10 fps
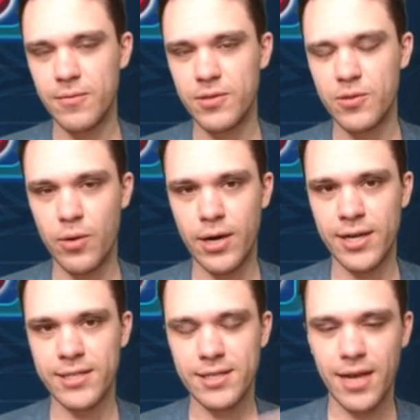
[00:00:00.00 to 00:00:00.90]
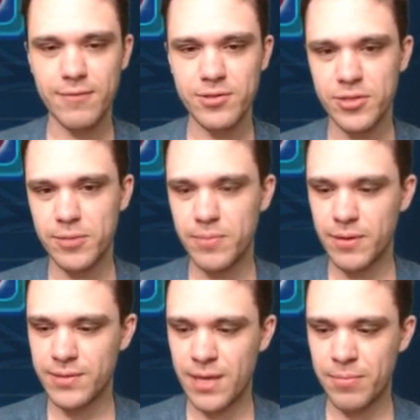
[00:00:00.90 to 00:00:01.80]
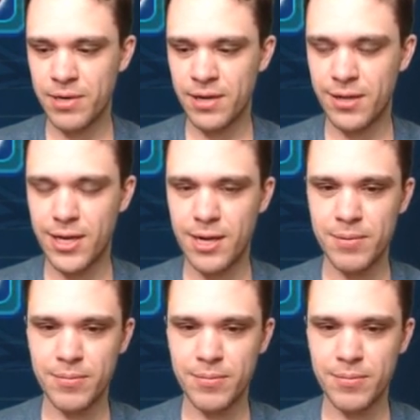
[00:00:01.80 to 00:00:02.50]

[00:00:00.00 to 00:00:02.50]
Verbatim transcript: Square Enix live stream that was happening, and a lot of